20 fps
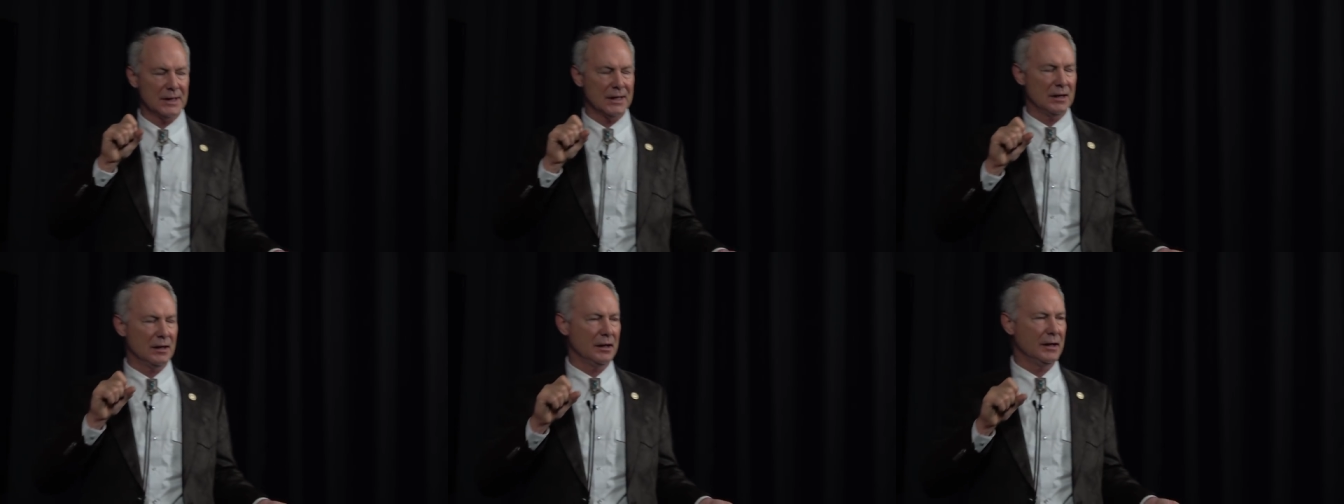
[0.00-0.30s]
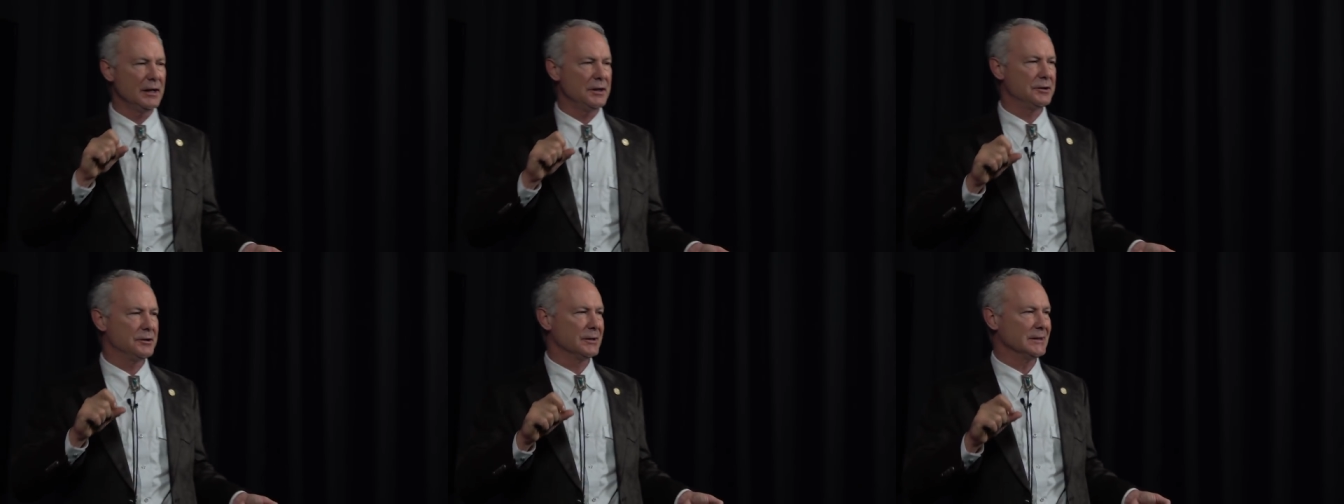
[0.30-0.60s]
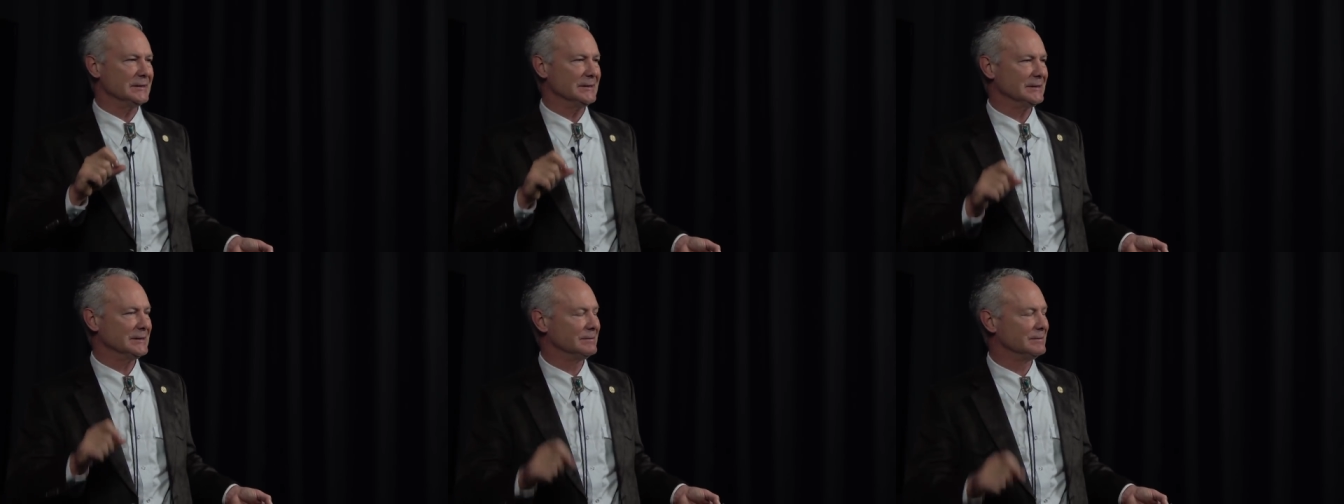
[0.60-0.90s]
a
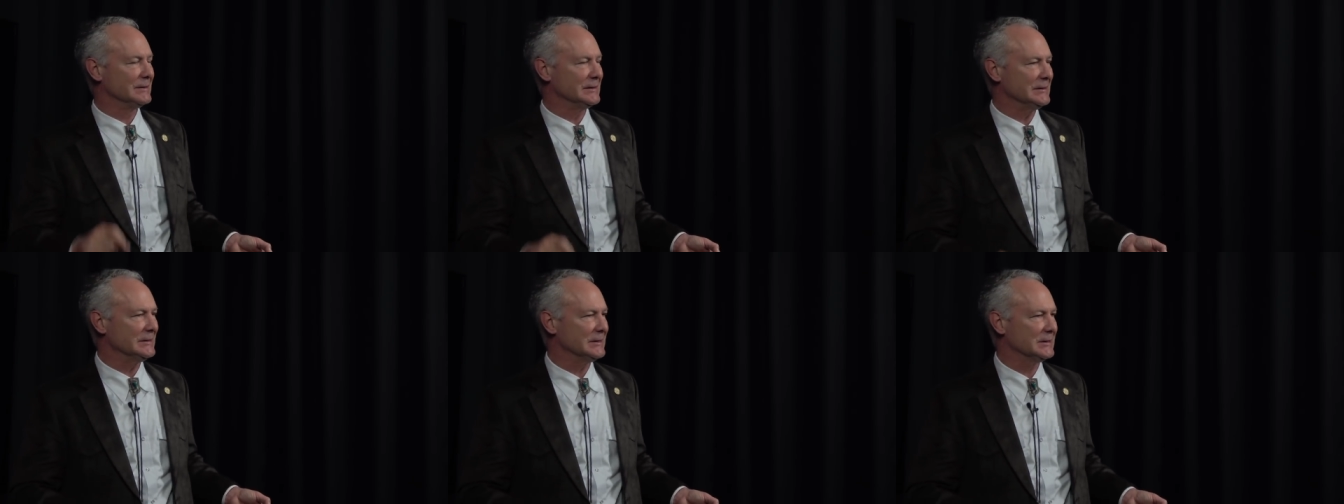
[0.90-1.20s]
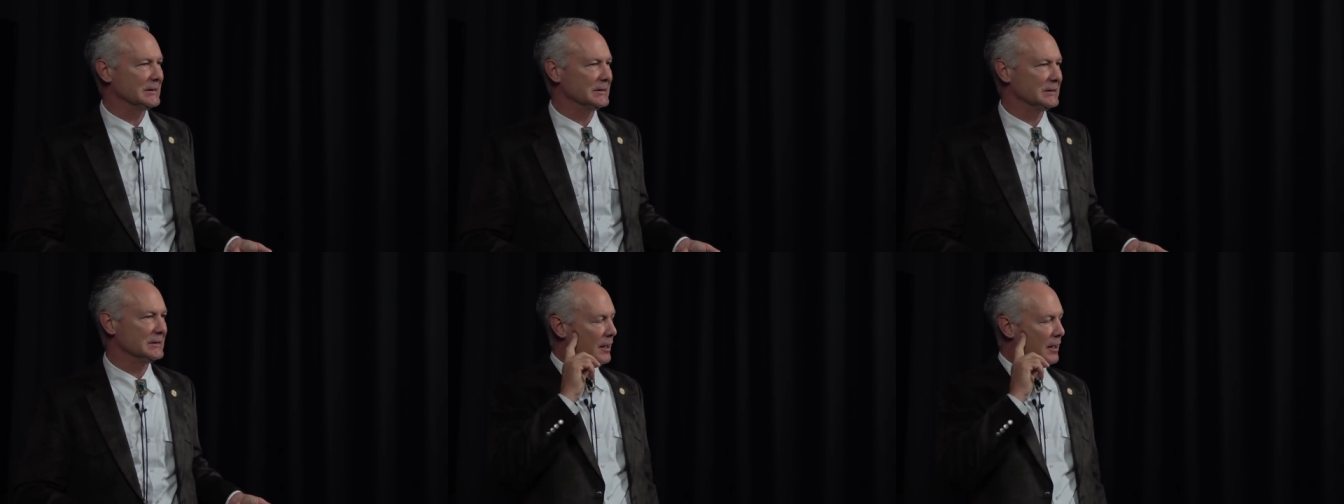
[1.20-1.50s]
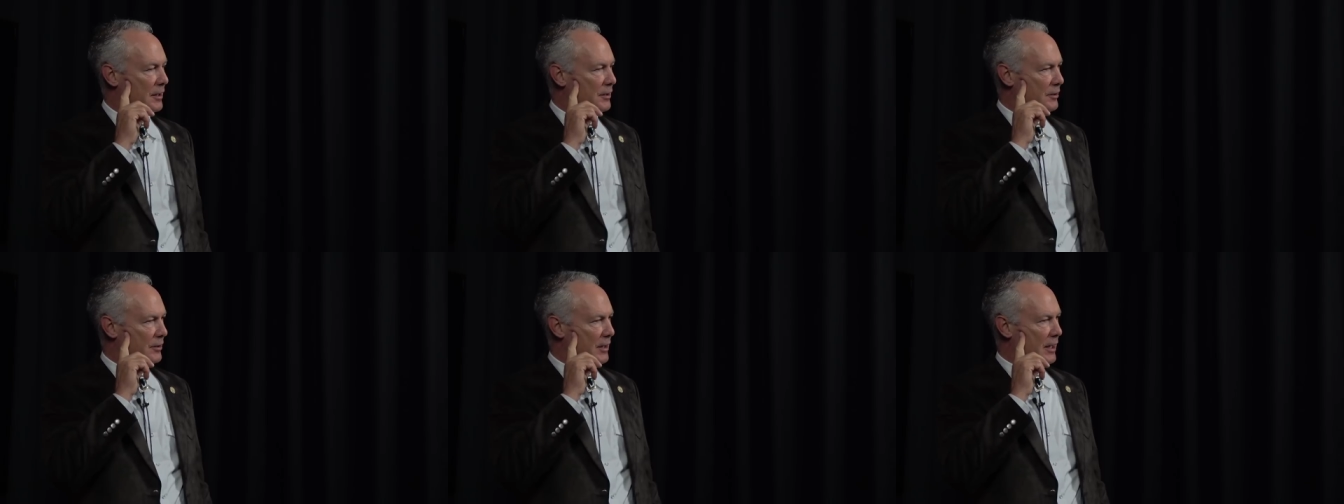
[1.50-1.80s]
clincher and bruxer,
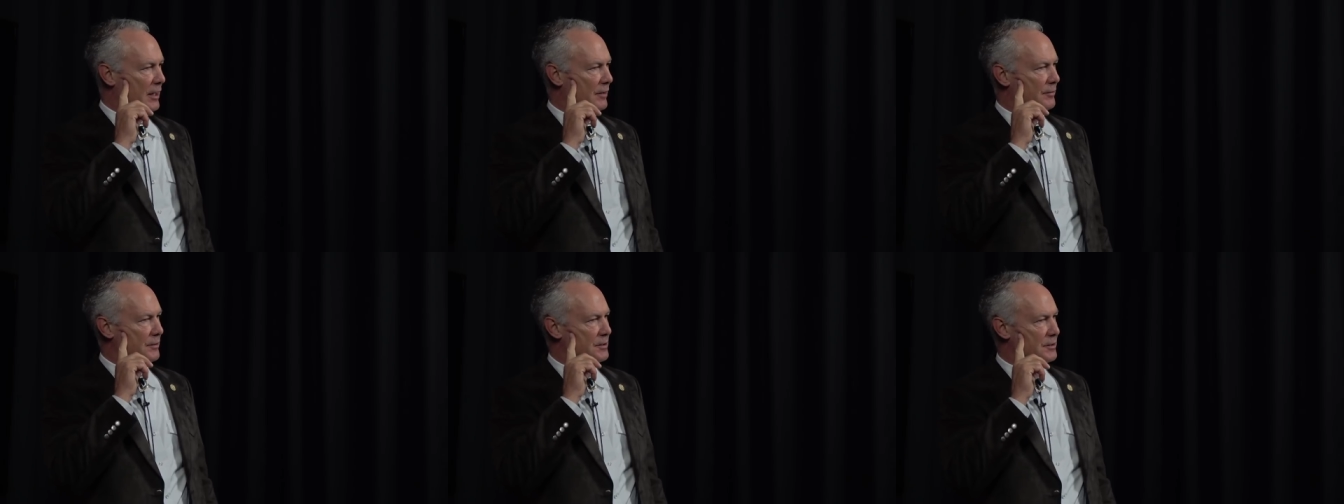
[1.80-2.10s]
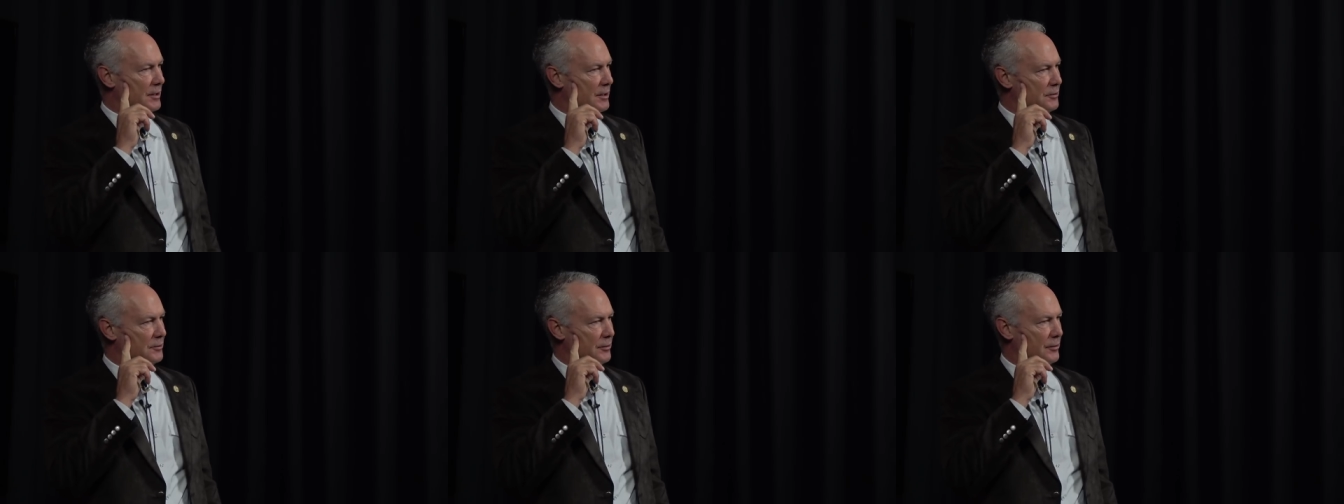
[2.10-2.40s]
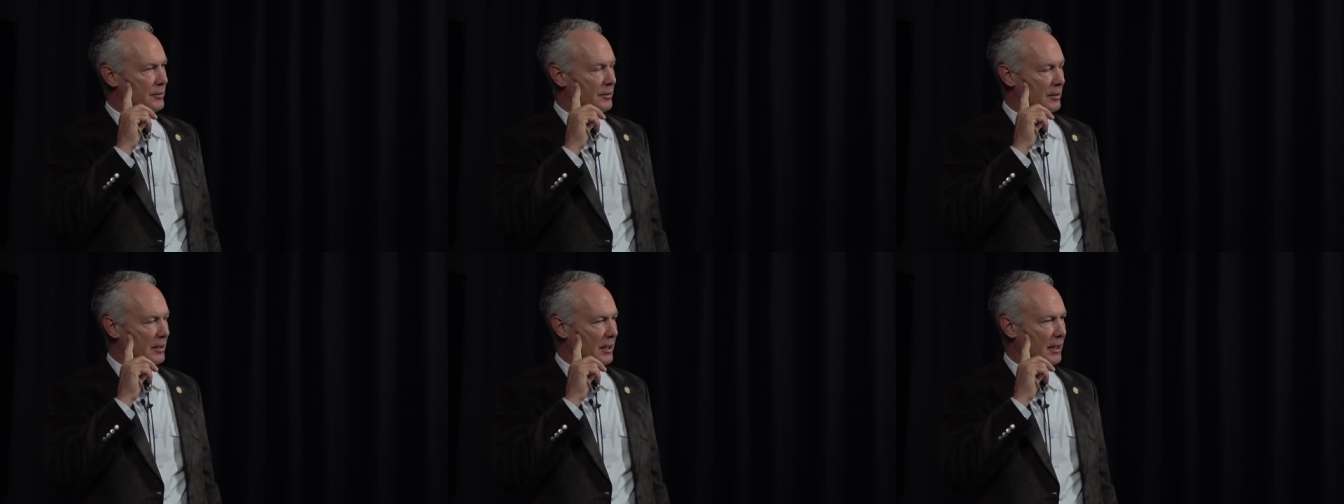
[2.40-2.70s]
and you have a
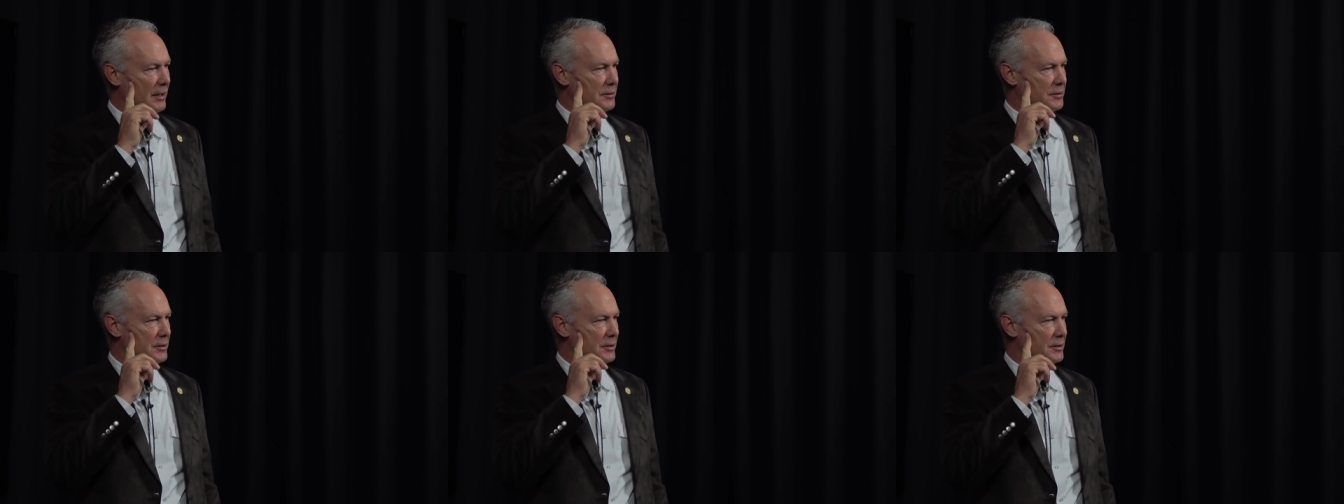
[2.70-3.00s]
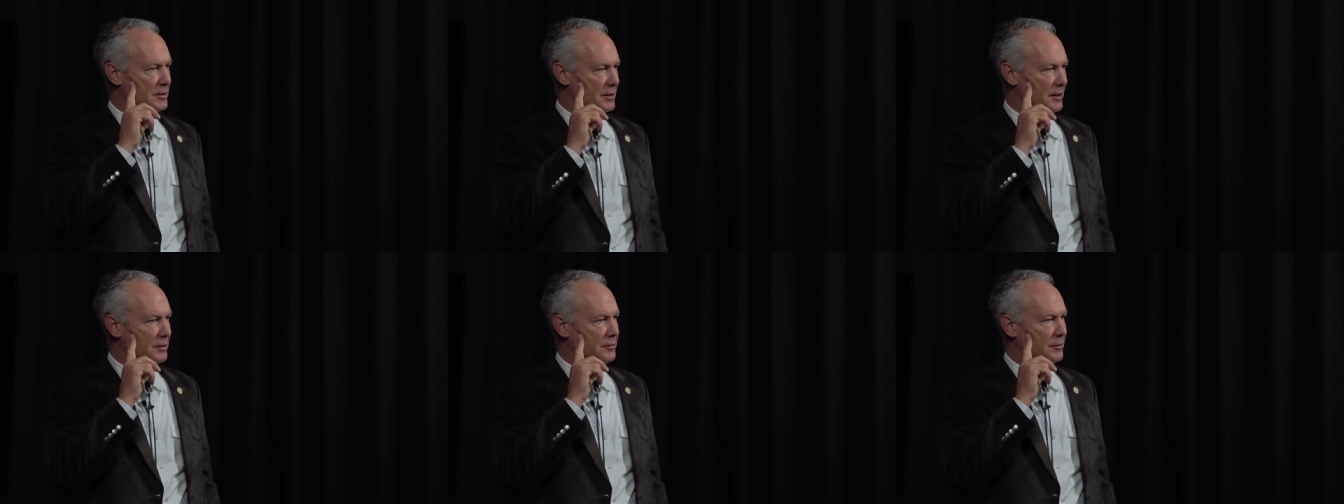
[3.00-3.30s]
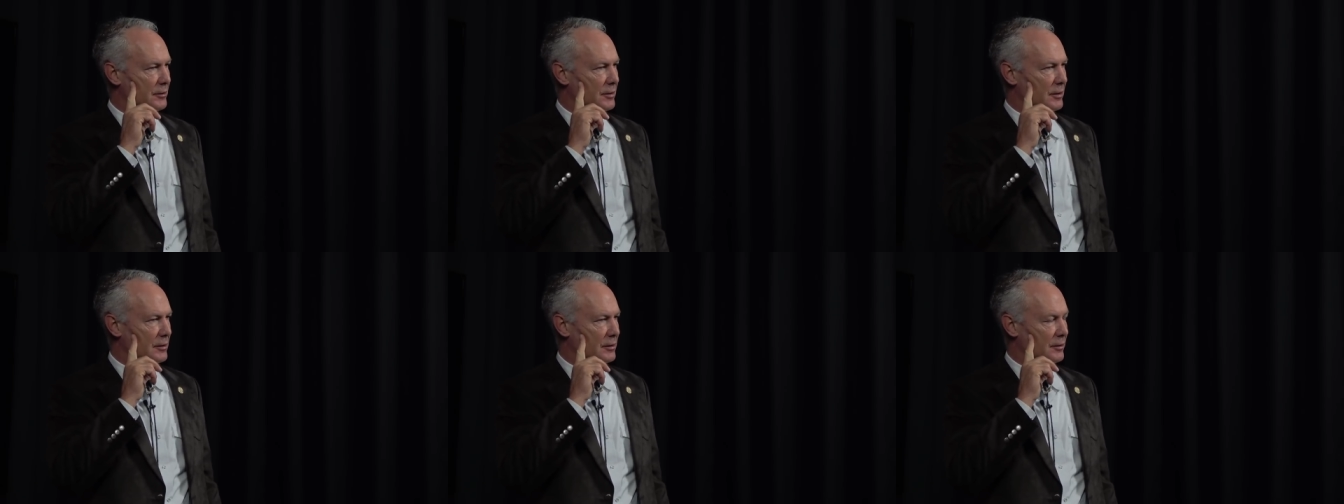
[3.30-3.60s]
centric relation,
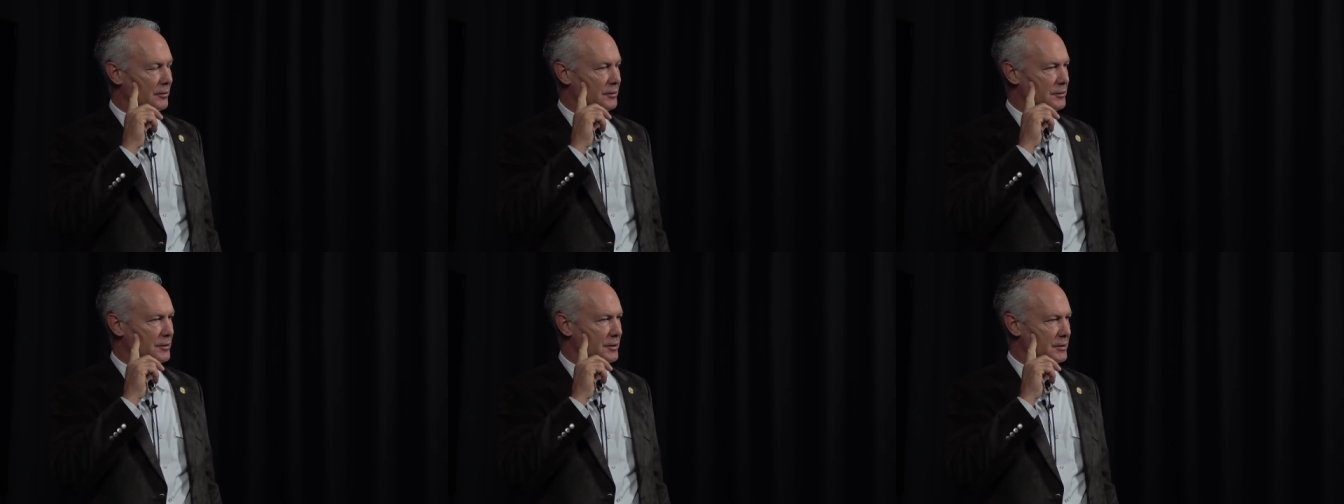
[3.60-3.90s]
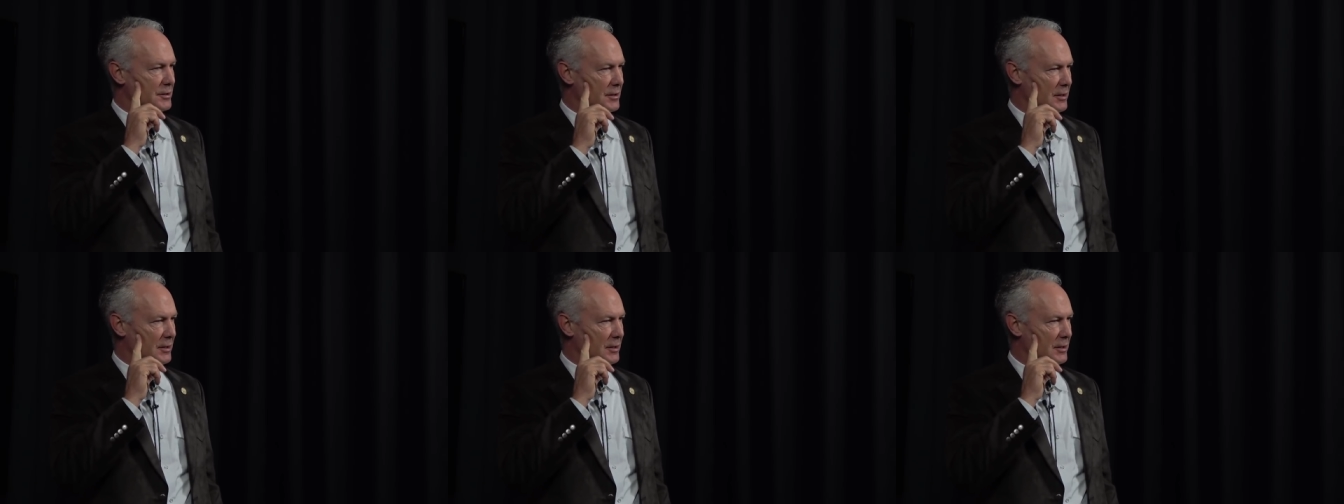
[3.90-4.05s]
centric occlusion